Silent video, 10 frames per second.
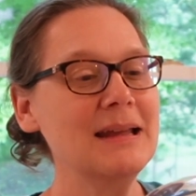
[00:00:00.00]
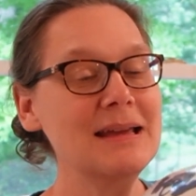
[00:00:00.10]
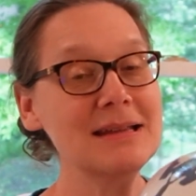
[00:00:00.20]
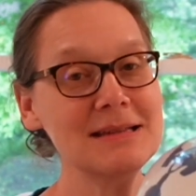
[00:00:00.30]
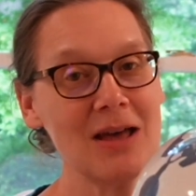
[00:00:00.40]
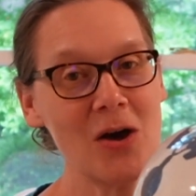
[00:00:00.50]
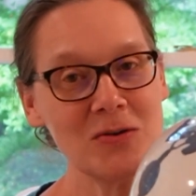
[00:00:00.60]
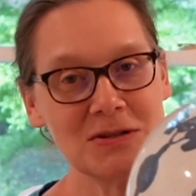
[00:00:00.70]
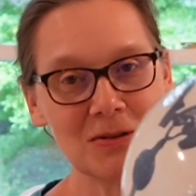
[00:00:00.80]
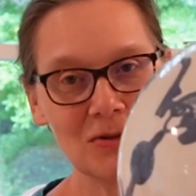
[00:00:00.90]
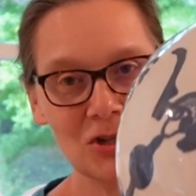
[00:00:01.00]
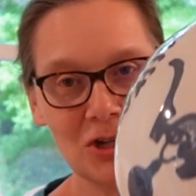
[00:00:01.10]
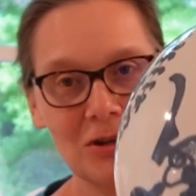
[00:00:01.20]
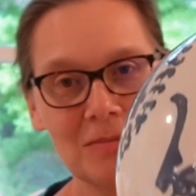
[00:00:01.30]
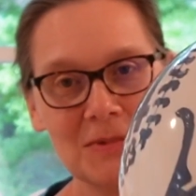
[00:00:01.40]
it's also
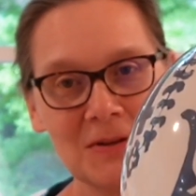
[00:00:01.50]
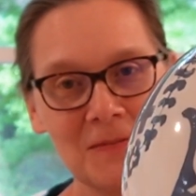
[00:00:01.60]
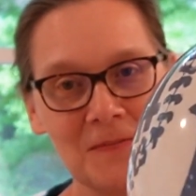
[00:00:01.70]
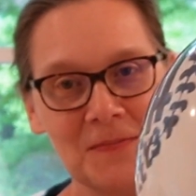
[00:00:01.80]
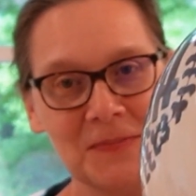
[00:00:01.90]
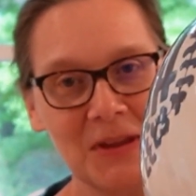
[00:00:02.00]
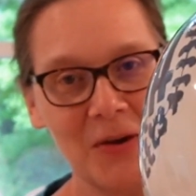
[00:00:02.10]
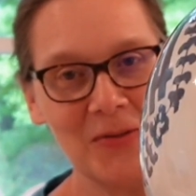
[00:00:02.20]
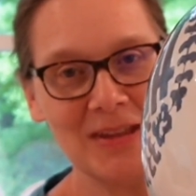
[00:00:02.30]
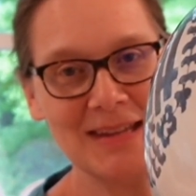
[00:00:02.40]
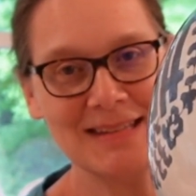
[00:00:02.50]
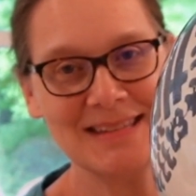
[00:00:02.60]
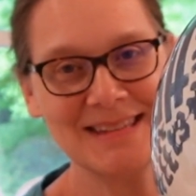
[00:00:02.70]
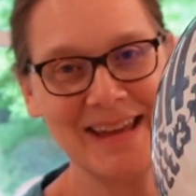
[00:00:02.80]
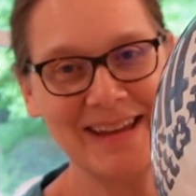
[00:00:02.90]
chipped on the
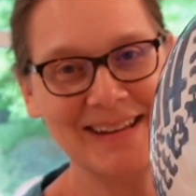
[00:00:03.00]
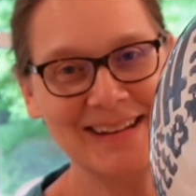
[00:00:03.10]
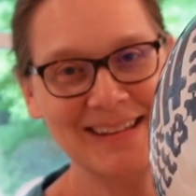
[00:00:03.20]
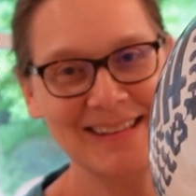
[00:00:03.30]
inside.